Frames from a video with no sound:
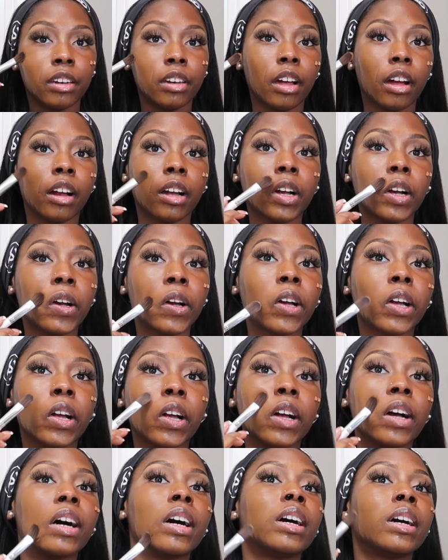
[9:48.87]

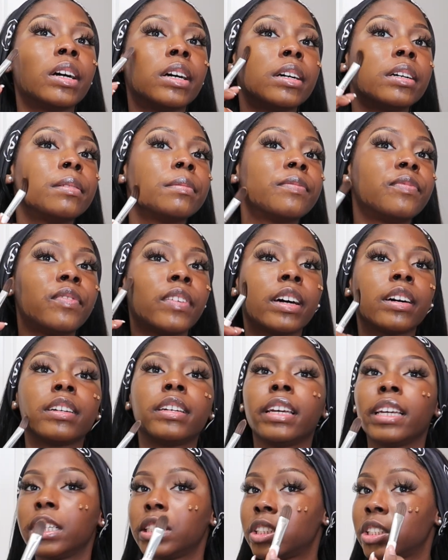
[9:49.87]
darker
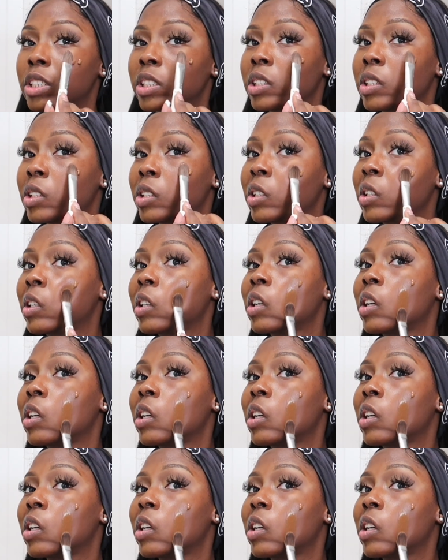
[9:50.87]
foundation